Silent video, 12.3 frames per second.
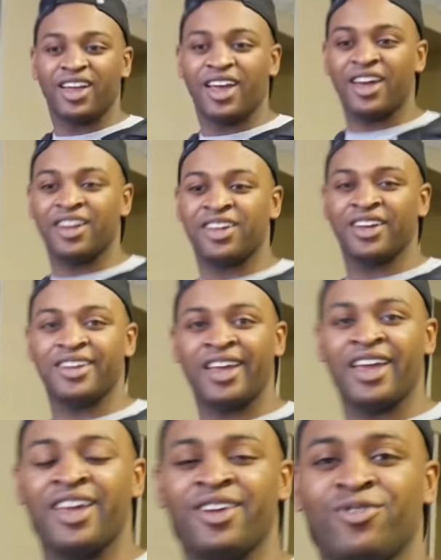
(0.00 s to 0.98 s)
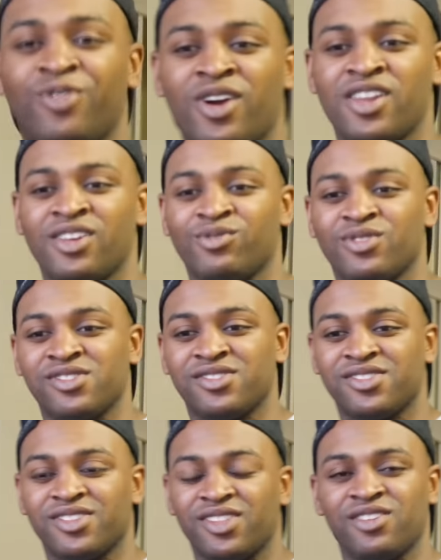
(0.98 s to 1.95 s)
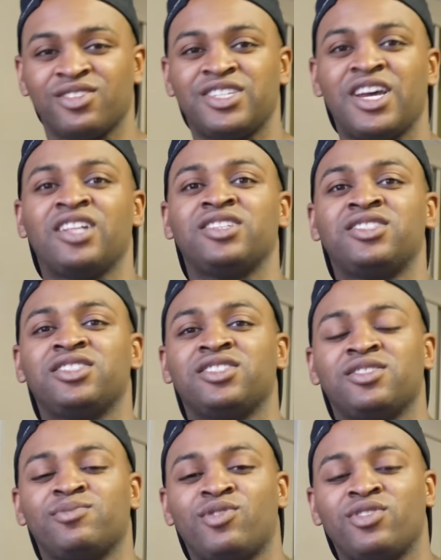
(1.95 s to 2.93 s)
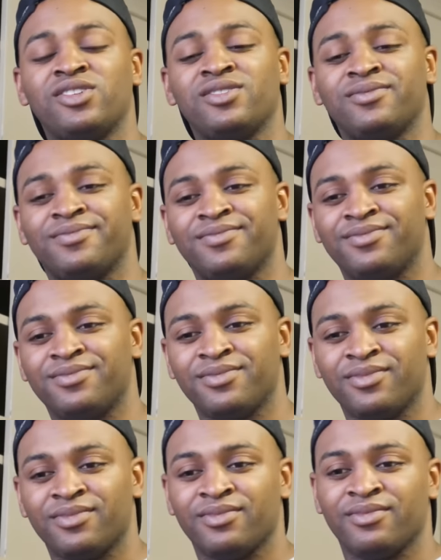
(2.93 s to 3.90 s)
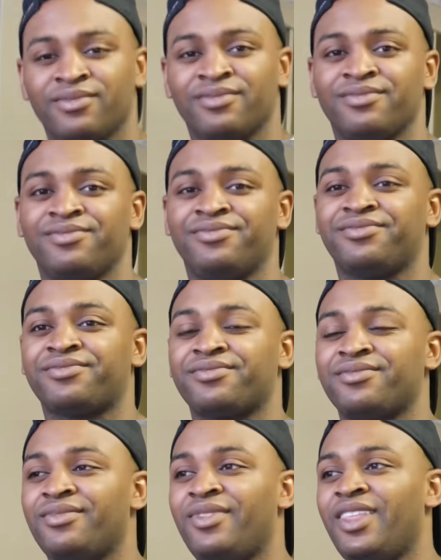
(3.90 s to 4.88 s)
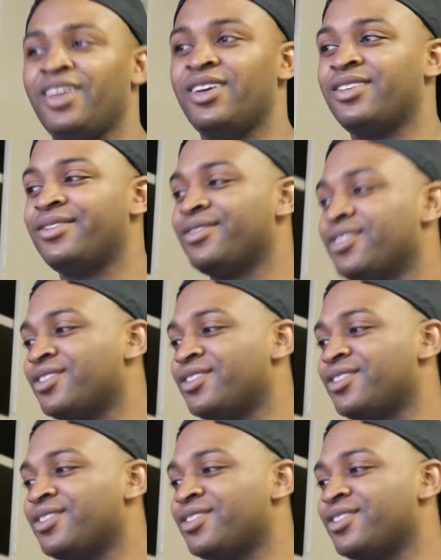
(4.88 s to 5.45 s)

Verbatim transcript: Had a good day. Running was a little challenging this morning. Yeah, you're telling me friends.